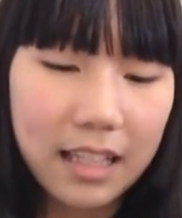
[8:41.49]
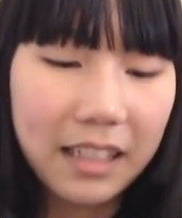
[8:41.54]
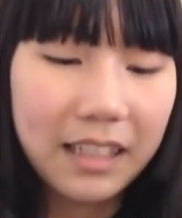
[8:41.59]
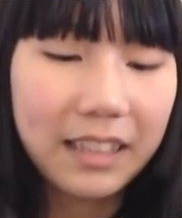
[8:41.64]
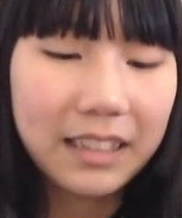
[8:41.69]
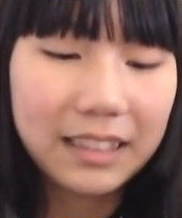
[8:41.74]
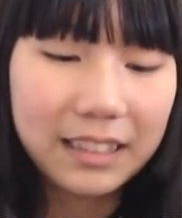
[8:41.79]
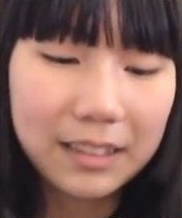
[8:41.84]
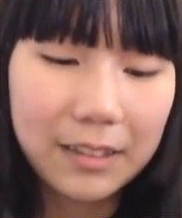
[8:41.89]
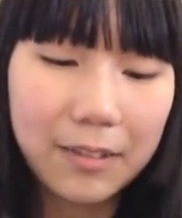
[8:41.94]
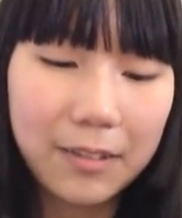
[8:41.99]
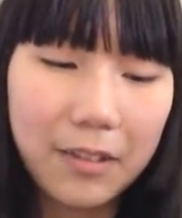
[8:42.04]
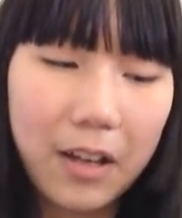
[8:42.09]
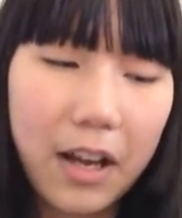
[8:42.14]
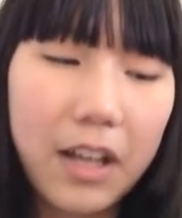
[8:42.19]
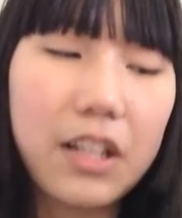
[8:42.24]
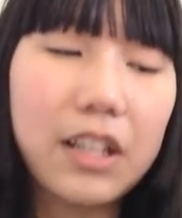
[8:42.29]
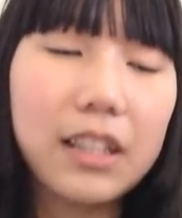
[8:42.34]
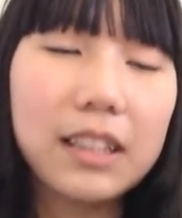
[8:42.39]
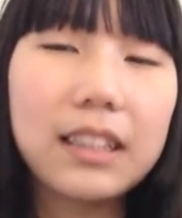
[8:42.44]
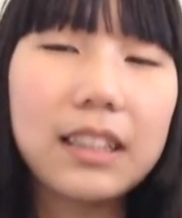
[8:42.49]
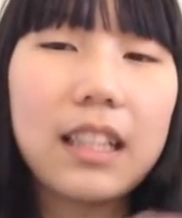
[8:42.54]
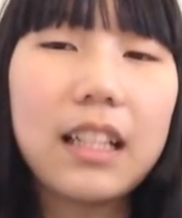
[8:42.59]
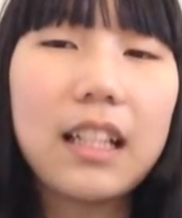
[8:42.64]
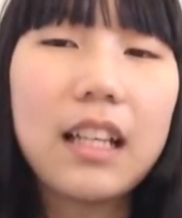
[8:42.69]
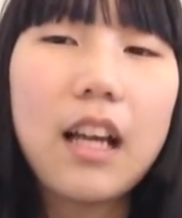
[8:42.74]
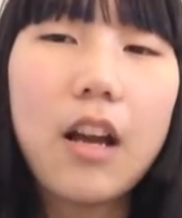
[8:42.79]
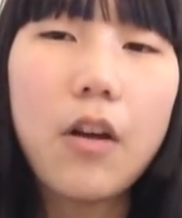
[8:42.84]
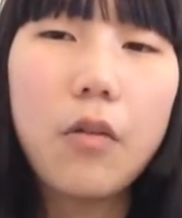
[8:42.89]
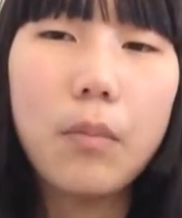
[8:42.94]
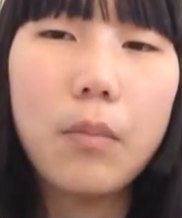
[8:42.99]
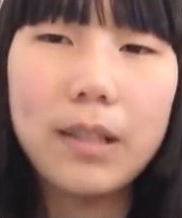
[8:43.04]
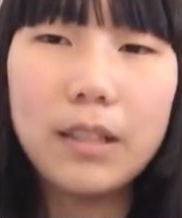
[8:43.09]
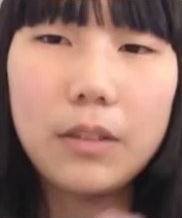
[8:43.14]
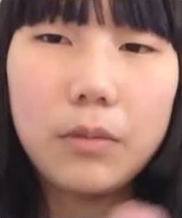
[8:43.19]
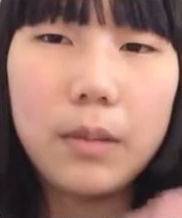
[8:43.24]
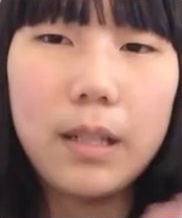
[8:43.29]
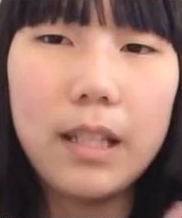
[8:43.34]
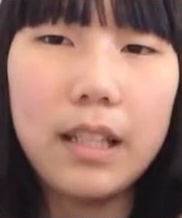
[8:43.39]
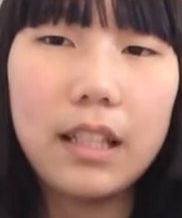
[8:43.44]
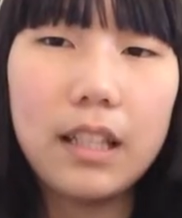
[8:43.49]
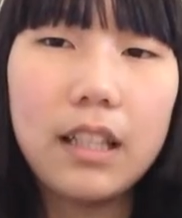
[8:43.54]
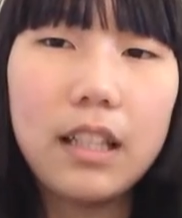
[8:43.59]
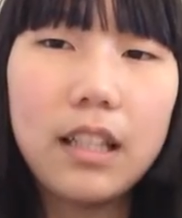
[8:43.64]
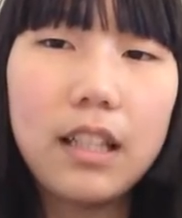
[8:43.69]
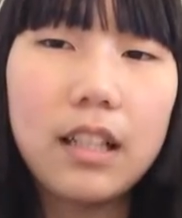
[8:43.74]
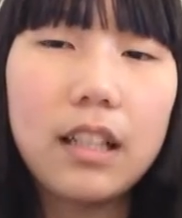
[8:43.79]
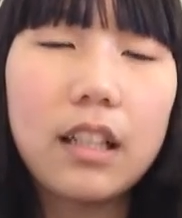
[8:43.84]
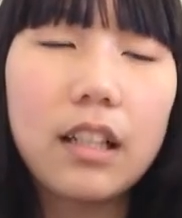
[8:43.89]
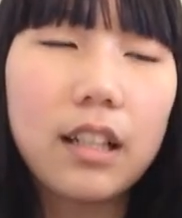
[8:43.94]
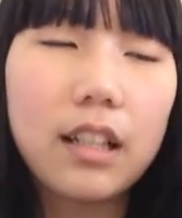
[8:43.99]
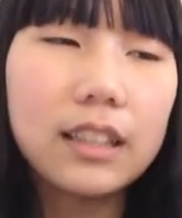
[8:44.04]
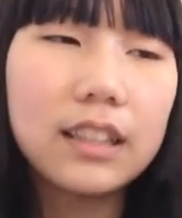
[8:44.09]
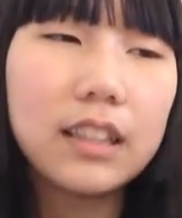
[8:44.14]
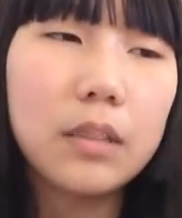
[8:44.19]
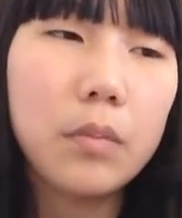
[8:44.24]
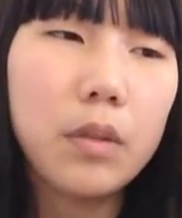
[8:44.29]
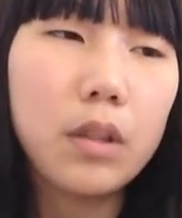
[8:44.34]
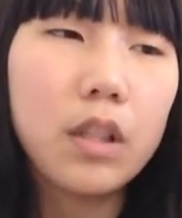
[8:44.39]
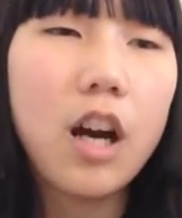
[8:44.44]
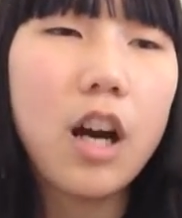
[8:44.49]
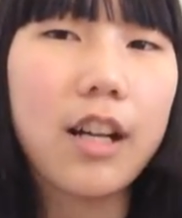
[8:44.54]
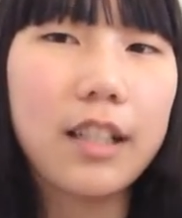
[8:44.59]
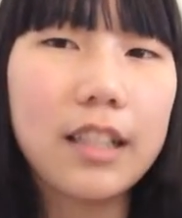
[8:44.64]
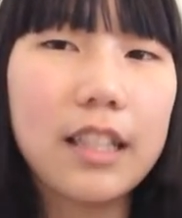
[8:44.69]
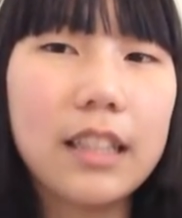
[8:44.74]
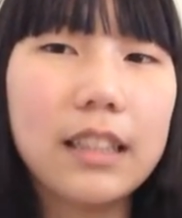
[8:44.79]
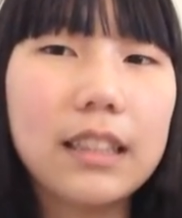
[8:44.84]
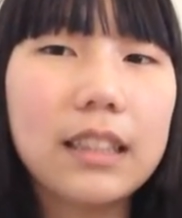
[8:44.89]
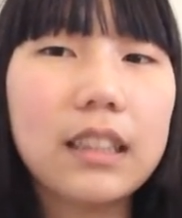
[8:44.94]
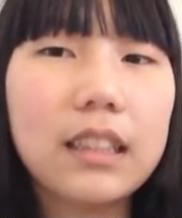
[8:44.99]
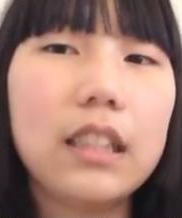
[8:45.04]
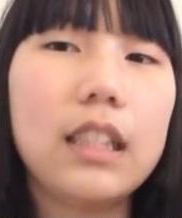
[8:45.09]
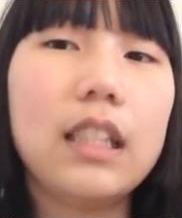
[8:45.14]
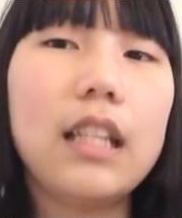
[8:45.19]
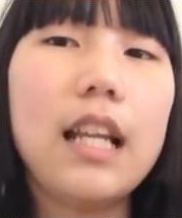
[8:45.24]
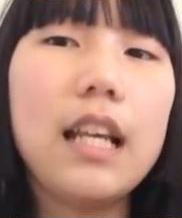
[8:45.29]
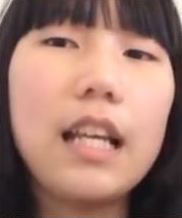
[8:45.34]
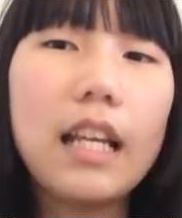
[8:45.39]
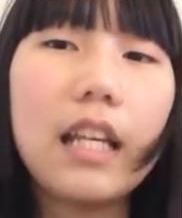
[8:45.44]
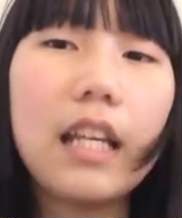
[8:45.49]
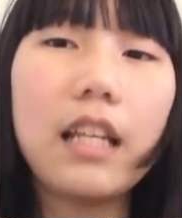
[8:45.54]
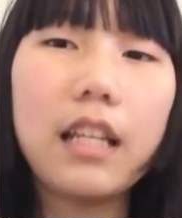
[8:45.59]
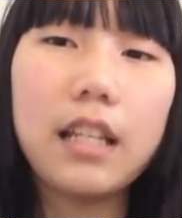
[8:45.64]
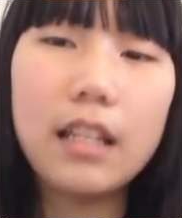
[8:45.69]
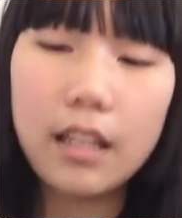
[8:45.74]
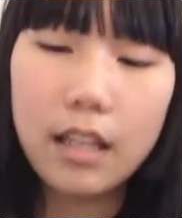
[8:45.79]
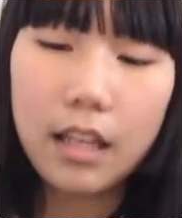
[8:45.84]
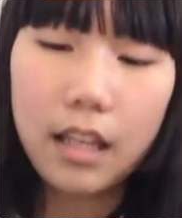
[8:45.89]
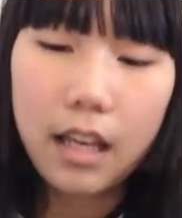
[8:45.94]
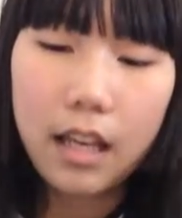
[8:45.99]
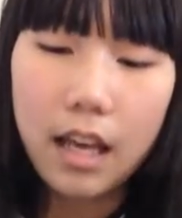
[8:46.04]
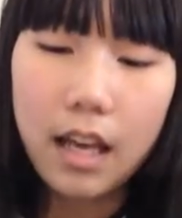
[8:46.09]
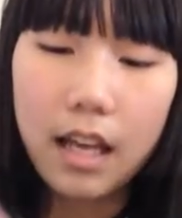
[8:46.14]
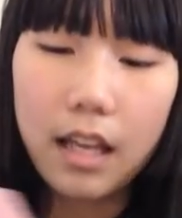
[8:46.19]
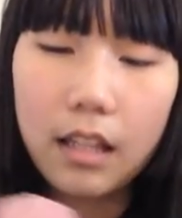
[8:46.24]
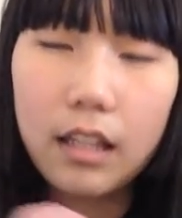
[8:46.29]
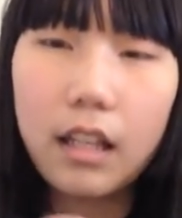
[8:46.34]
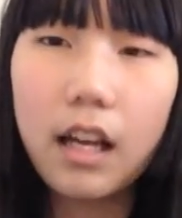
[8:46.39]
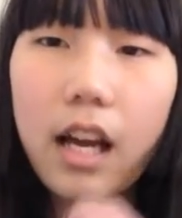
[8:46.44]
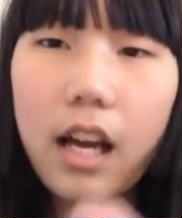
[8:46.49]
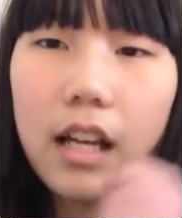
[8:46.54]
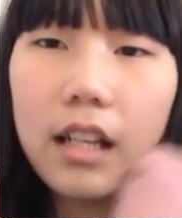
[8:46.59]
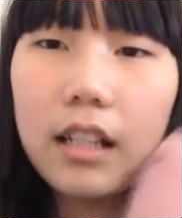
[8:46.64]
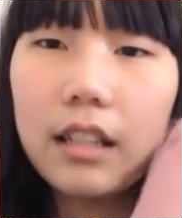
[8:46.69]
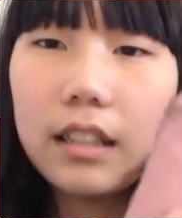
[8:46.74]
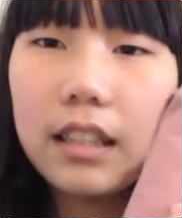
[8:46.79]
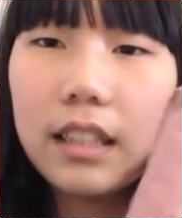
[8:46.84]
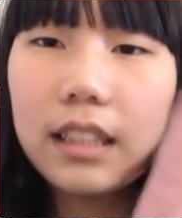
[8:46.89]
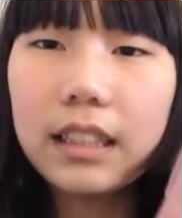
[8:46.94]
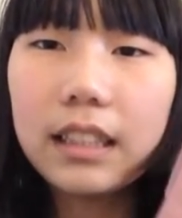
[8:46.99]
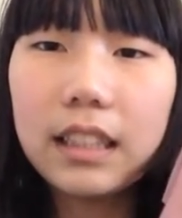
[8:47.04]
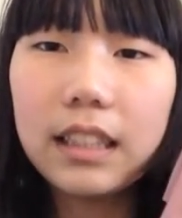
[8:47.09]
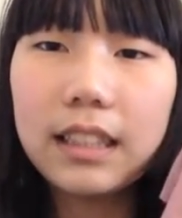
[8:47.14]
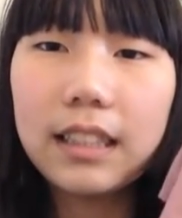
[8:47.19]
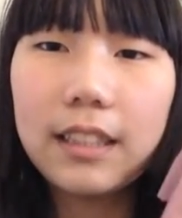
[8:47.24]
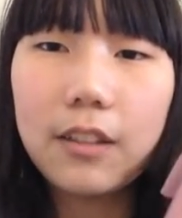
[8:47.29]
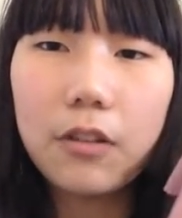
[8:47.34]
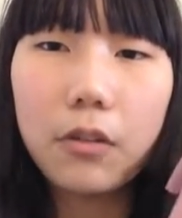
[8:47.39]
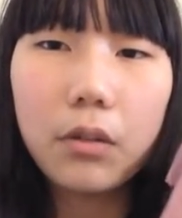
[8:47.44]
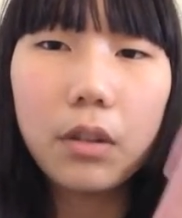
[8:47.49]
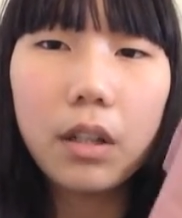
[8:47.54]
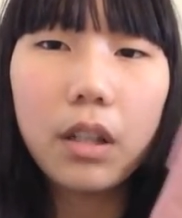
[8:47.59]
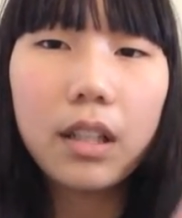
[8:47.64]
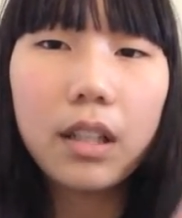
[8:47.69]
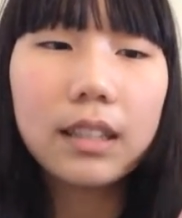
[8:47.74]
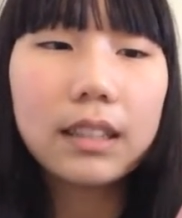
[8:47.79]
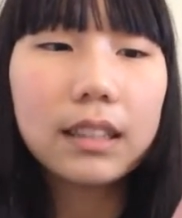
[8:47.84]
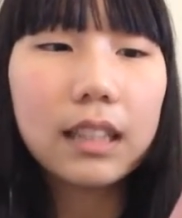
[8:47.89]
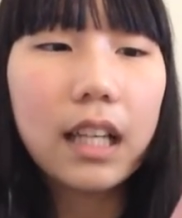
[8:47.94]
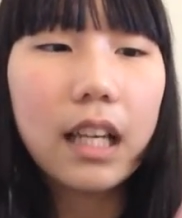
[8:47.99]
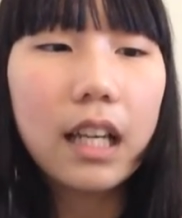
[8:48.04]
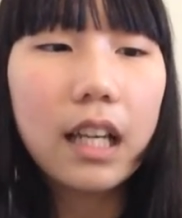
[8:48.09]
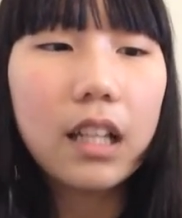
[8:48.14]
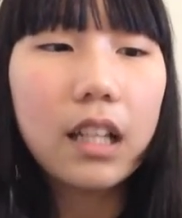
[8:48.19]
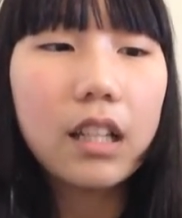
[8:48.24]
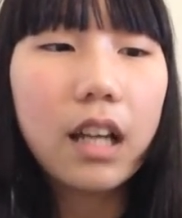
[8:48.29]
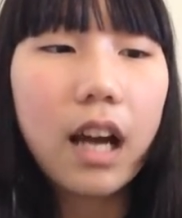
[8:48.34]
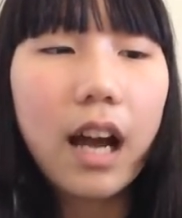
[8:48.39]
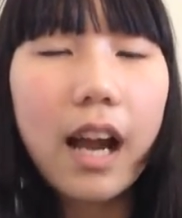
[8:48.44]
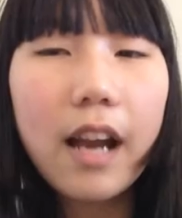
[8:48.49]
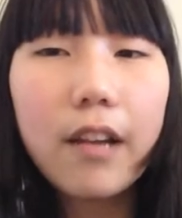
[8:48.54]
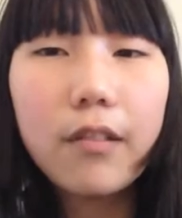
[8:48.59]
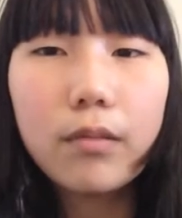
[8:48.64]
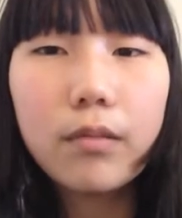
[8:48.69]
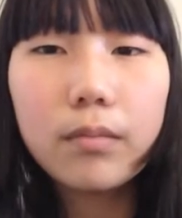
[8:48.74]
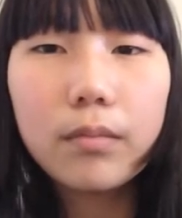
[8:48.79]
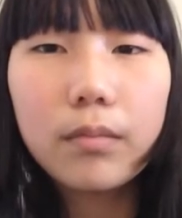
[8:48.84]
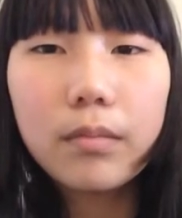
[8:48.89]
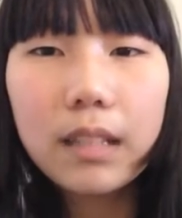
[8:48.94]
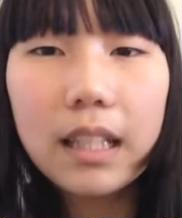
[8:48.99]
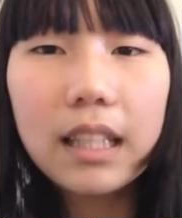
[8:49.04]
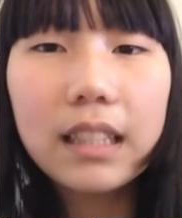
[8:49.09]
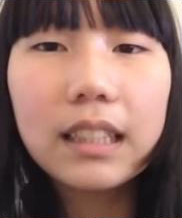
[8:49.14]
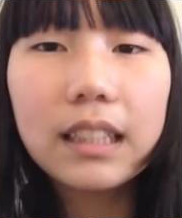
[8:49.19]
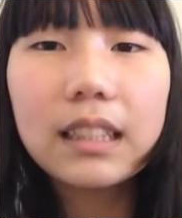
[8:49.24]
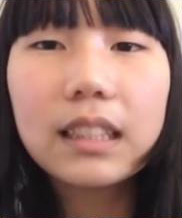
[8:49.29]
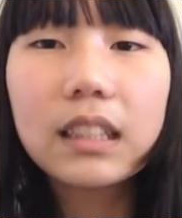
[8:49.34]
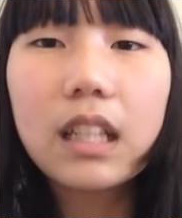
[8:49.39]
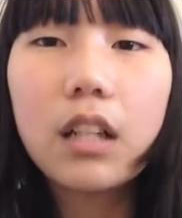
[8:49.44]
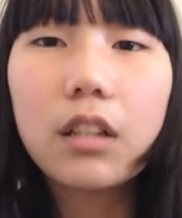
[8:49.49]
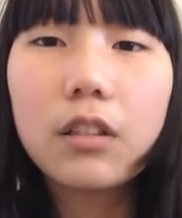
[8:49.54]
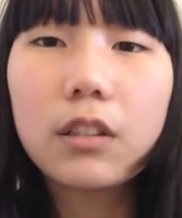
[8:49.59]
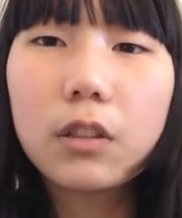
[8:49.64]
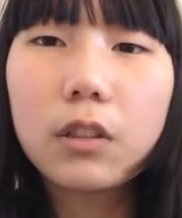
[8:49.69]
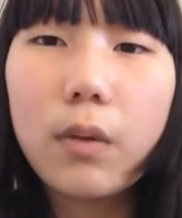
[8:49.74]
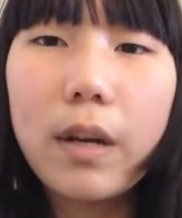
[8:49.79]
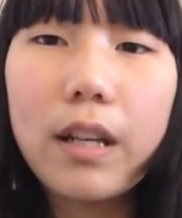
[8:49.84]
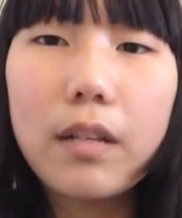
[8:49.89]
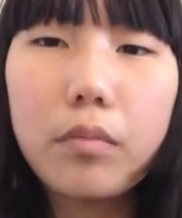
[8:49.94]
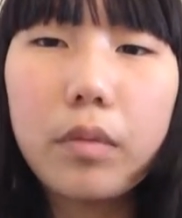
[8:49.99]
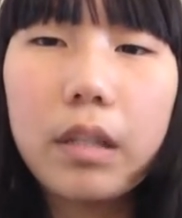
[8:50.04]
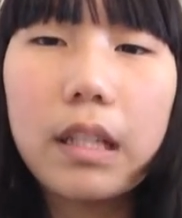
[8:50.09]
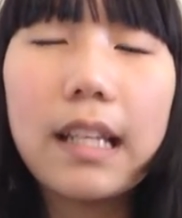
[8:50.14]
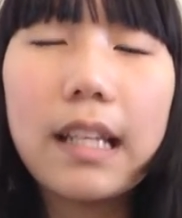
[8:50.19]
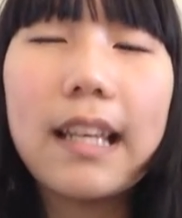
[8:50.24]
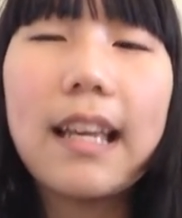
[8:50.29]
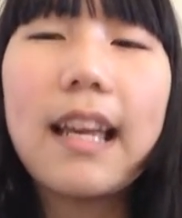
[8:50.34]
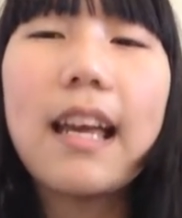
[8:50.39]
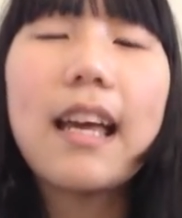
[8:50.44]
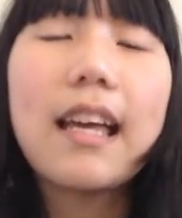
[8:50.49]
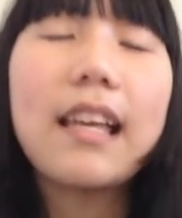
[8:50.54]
So I just went with simple cottons today, and this is 2 yards, and I think this color is quite pretty.